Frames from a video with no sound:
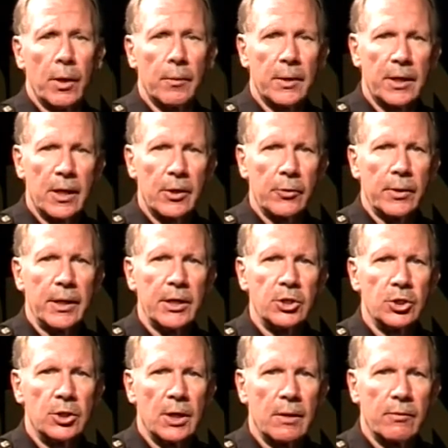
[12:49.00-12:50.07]
together each
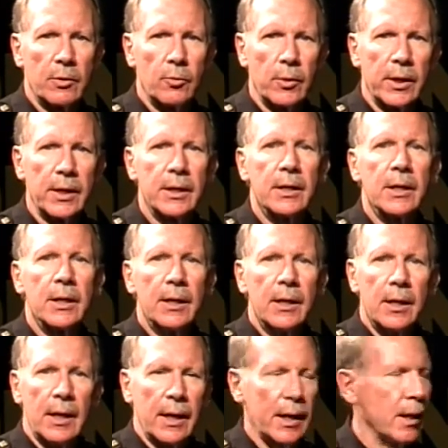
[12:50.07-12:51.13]
and every week.
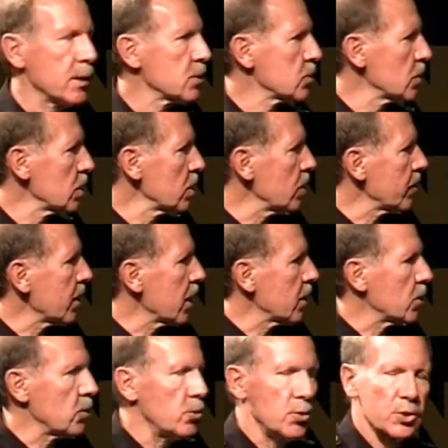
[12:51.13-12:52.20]
And certainly we've got a
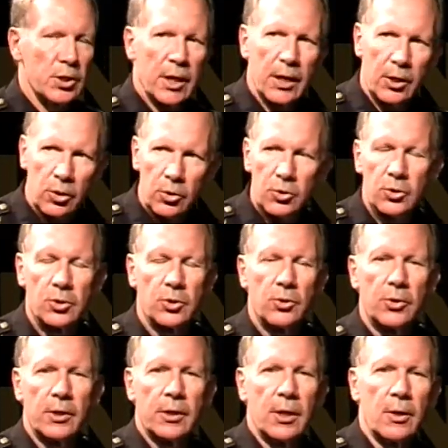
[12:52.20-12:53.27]
new set, a new
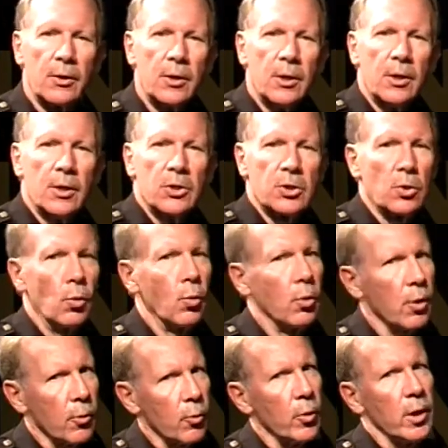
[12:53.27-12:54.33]
studio. So
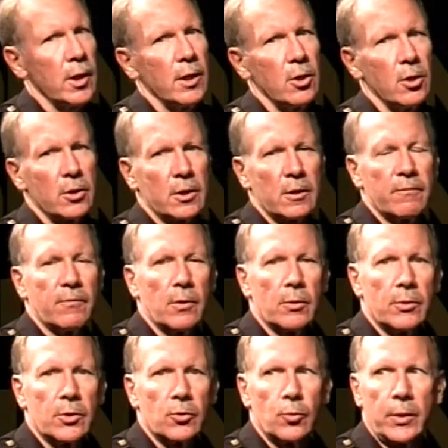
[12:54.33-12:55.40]
we're really looking
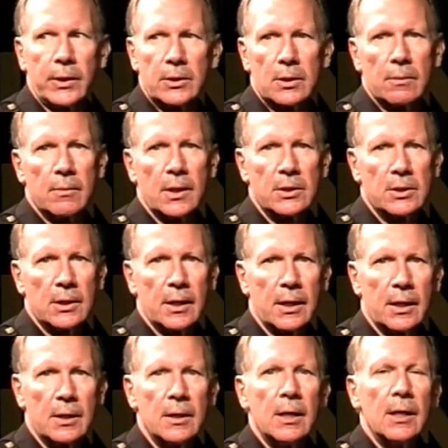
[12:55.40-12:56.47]
forward to the weeks and months
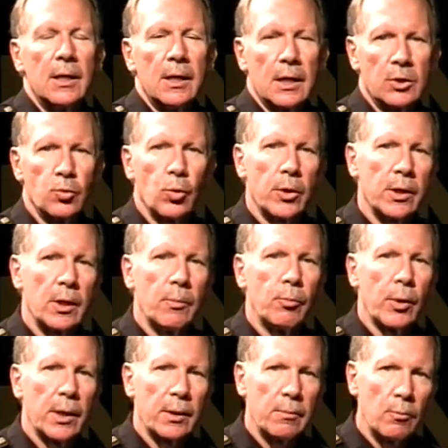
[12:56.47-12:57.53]
ahead as we're going to
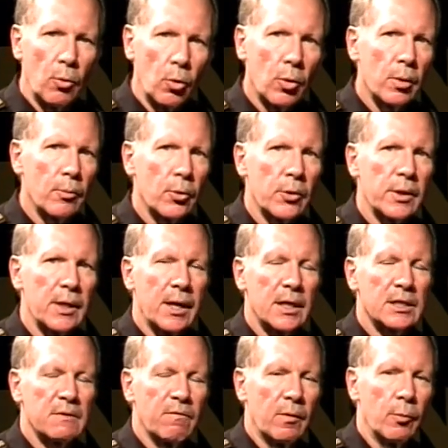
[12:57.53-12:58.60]
bring more and more
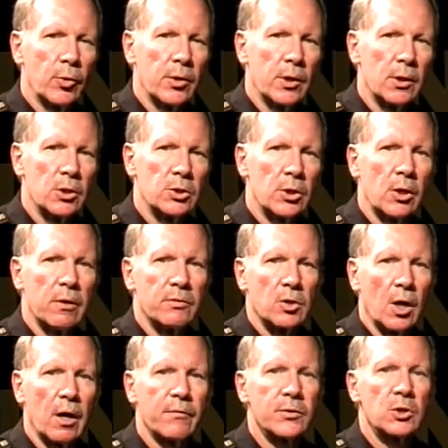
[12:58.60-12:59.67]
guests from within the Sheriff's
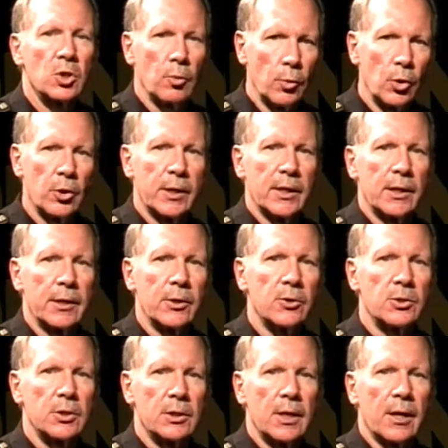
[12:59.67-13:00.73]
Office, community
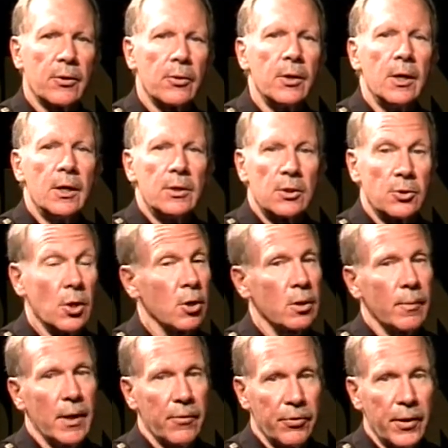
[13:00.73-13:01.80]
leaders together to talk
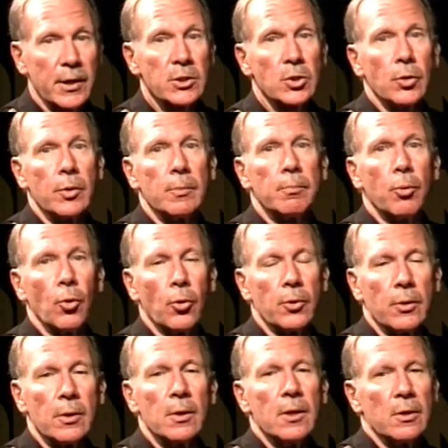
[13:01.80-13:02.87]
about things that are
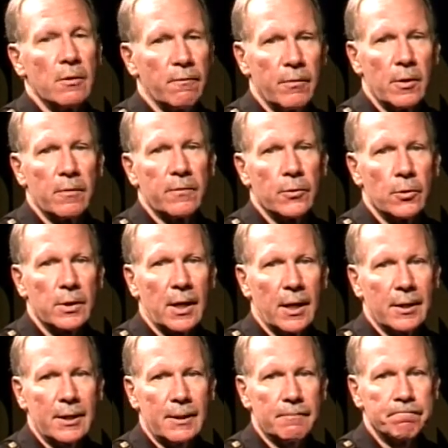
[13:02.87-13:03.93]
important to Fairfield
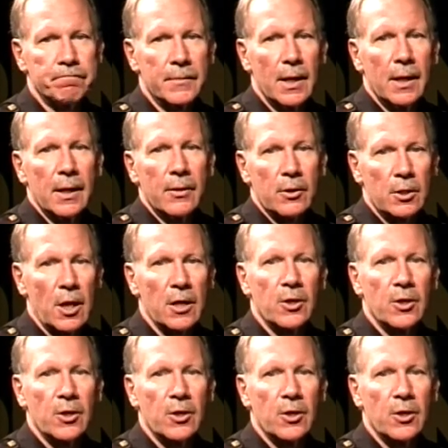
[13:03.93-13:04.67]
County. Clock on